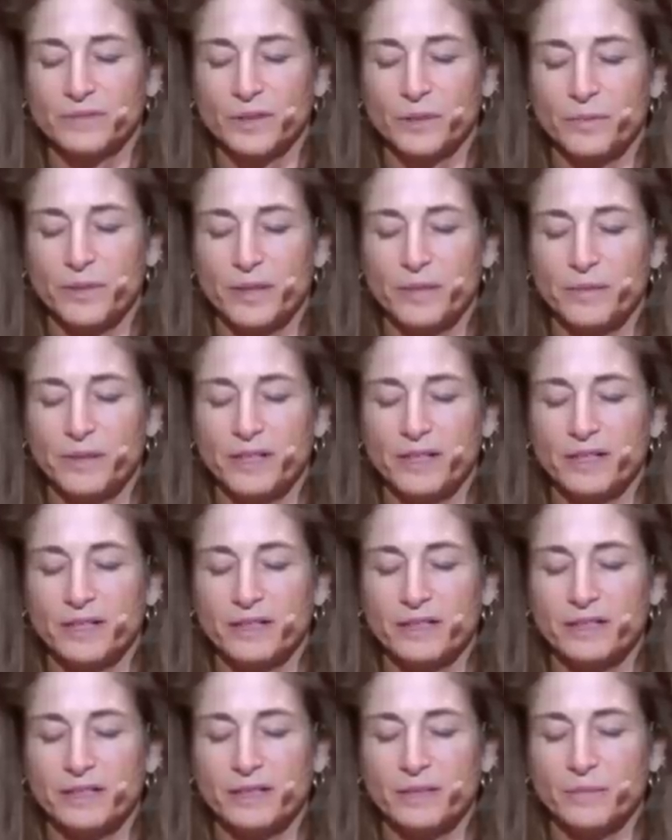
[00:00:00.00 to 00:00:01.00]
Or maybe it
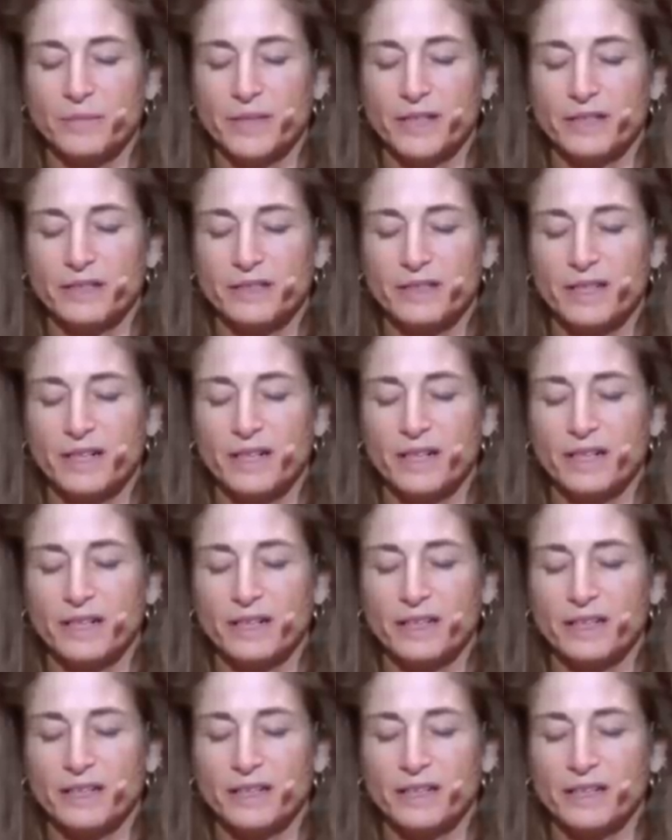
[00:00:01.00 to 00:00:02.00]
is some
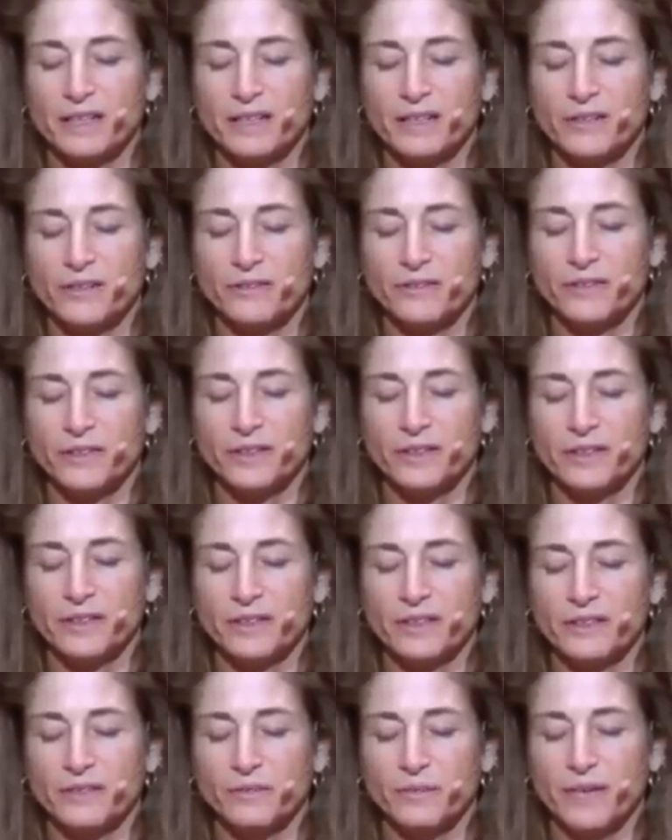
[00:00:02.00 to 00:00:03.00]
anxiety or
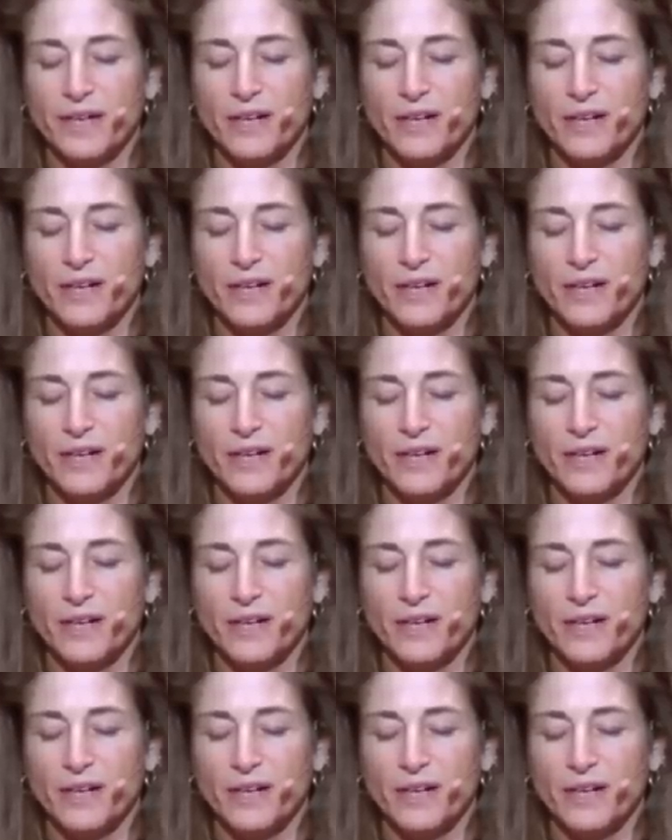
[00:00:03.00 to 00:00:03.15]
feeling of